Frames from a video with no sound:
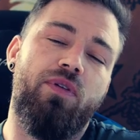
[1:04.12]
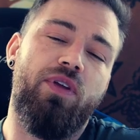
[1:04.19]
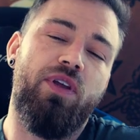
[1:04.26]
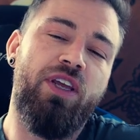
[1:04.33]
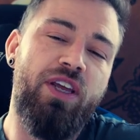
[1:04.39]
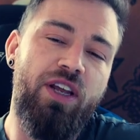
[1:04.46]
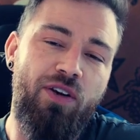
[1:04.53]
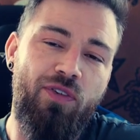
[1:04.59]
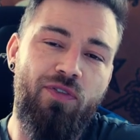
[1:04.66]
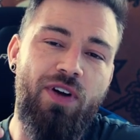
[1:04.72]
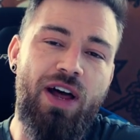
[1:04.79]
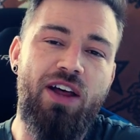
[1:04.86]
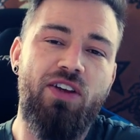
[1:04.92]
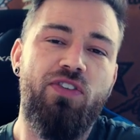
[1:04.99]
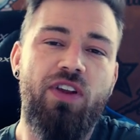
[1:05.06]
heal
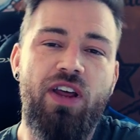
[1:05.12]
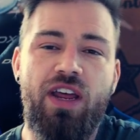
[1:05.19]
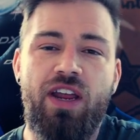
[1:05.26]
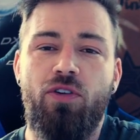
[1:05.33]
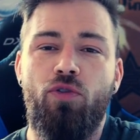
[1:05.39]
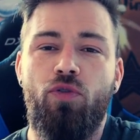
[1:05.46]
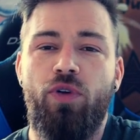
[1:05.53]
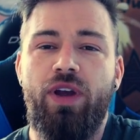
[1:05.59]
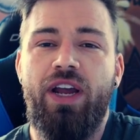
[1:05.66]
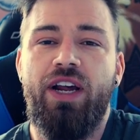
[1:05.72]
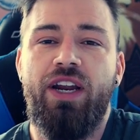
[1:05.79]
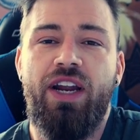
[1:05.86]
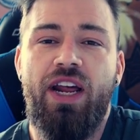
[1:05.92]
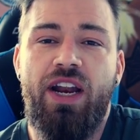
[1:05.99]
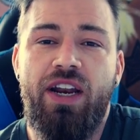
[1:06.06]
faster and
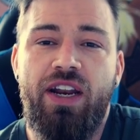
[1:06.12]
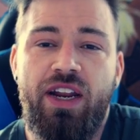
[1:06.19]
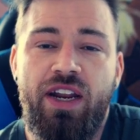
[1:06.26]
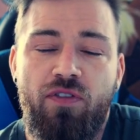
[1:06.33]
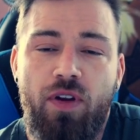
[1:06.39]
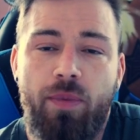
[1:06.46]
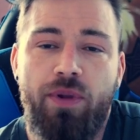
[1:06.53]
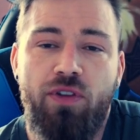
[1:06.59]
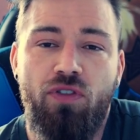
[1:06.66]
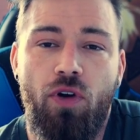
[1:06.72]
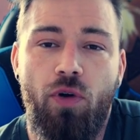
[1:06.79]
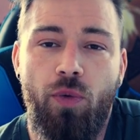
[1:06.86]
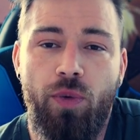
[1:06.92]
create an inflammatory